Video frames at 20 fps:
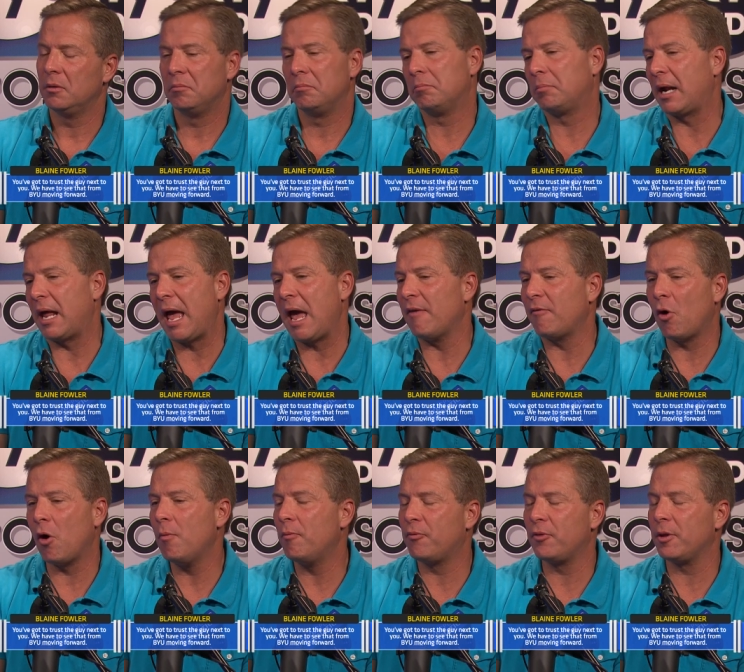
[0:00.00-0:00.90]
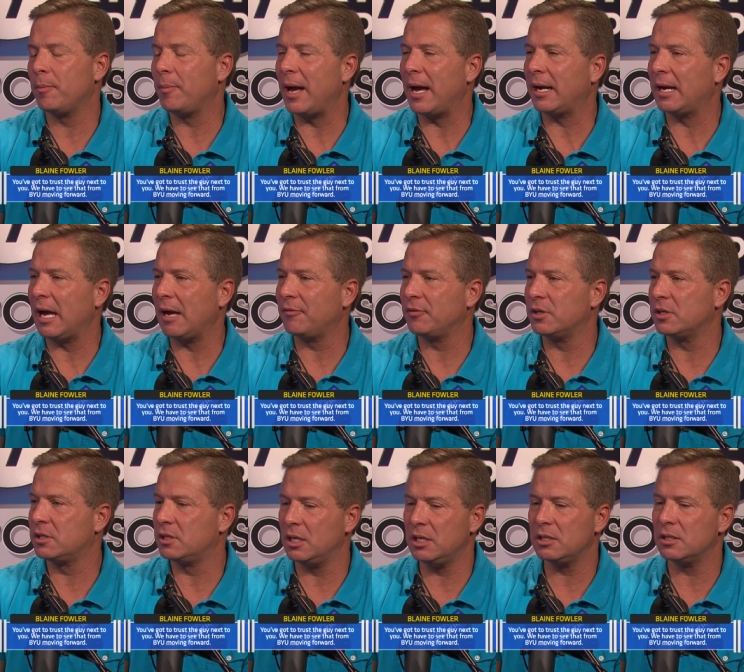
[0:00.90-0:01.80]
but I have hope for the back half of the
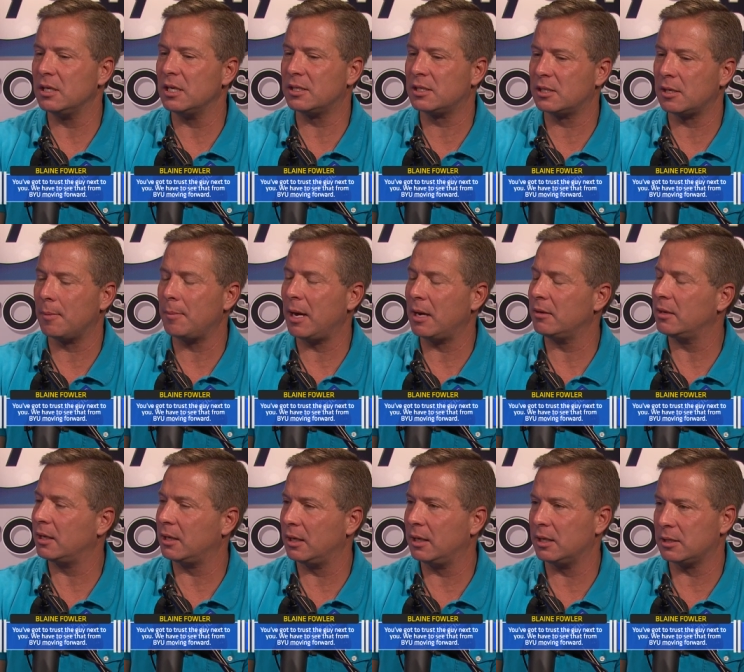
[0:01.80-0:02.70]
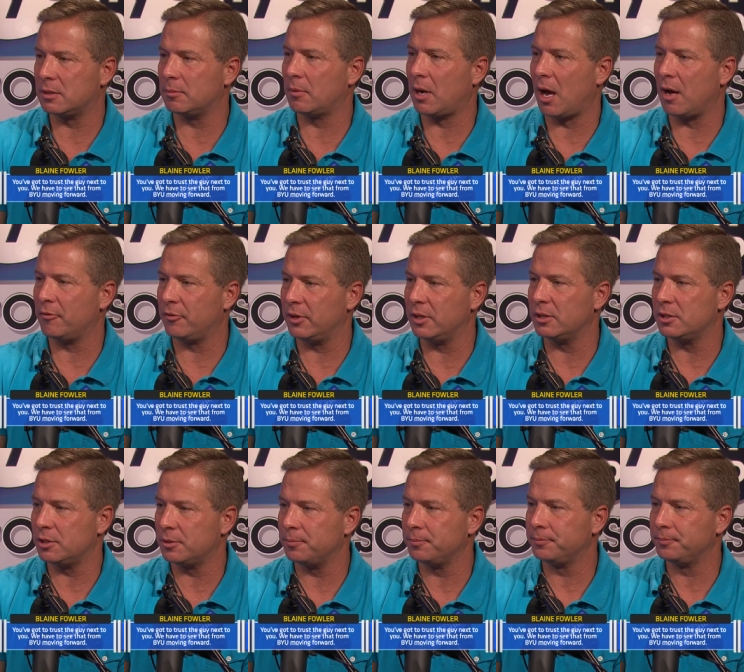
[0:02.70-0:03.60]
season that somehow they can get some confidence.